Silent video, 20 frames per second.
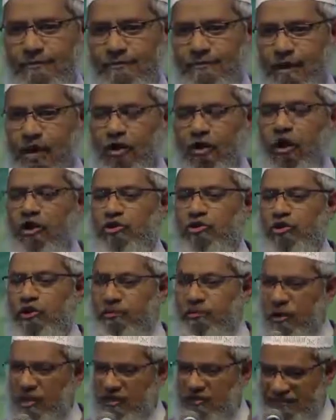according to
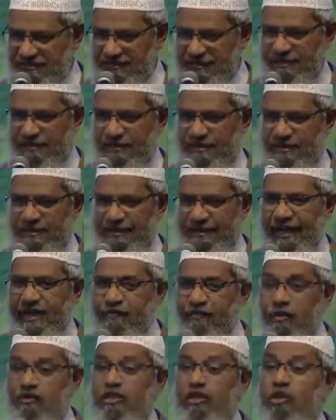reports.
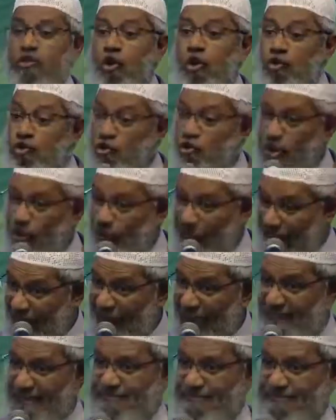It wasn't known to the world.